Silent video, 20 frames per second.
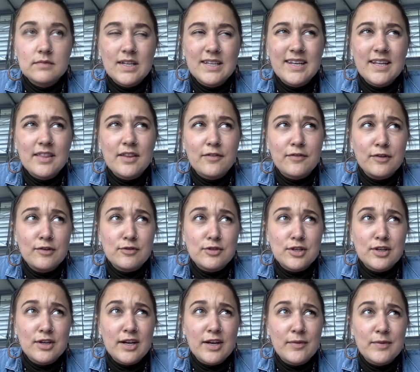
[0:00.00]
not the
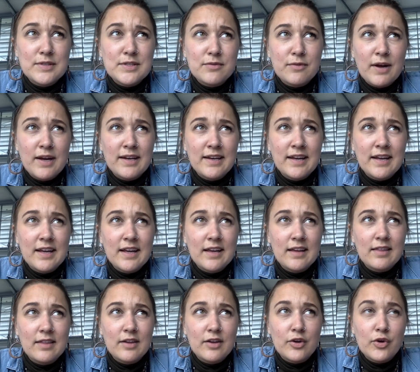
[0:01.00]
future, it was
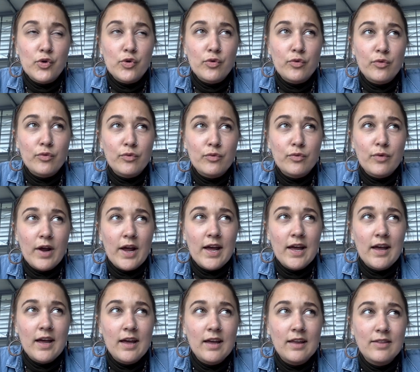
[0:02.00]
threatening the
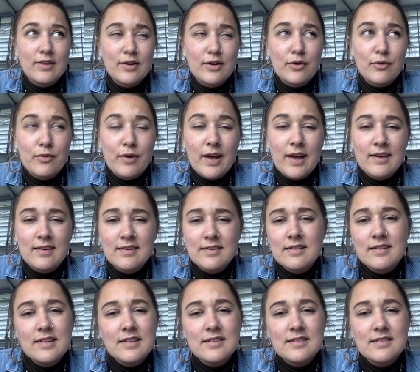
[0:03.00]

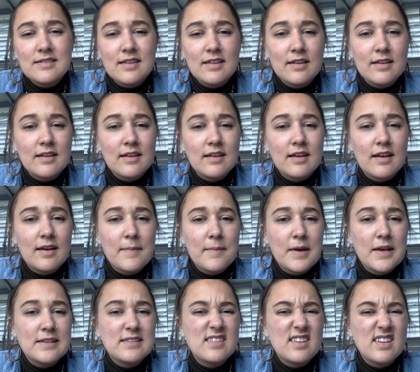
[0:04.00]
grandness, the
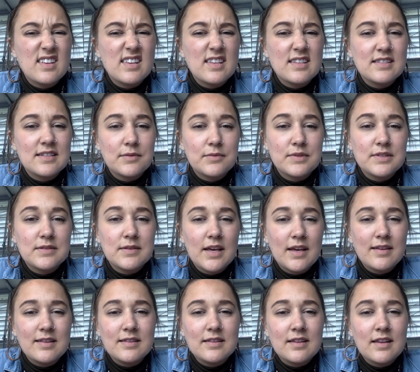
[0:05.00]
amazingness.
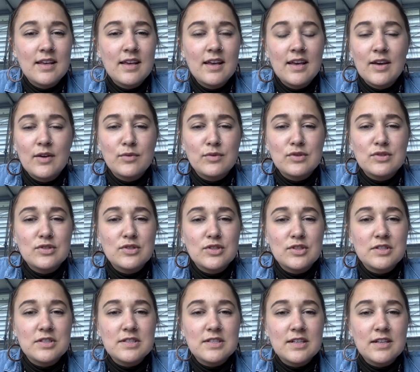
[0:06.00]
It was
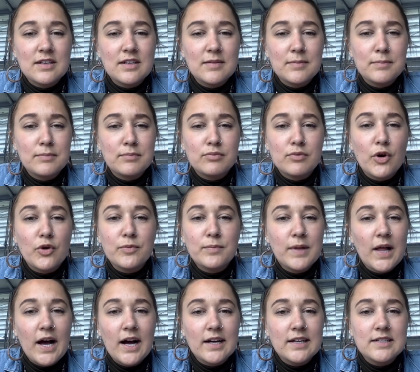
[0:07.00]
just a
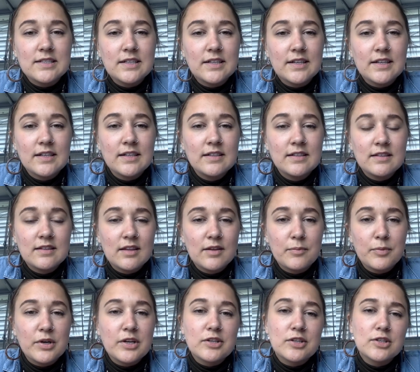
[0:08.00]
roadblock to the
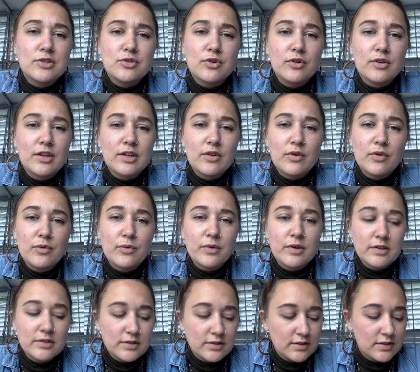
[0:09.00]
British controlling the whole
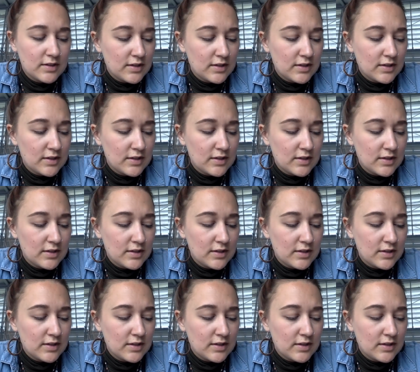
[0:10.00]
world.